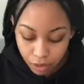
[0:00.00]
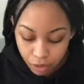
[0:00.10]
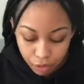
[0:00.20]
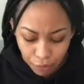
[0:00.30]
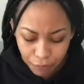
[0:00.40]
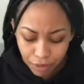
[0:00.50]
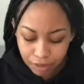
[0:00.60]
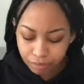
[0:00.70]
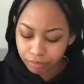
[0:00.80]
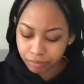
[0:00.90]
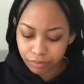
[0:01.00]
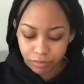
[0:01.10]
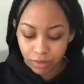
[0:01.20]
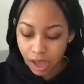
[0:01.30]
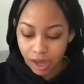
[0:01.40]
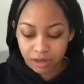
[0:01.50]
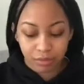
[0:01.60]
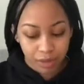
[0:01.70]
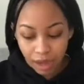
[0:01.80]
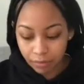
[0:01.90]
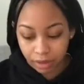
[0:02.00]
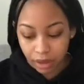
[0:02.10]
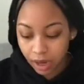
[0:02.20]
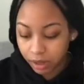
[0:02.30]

your friend ex whatever, like,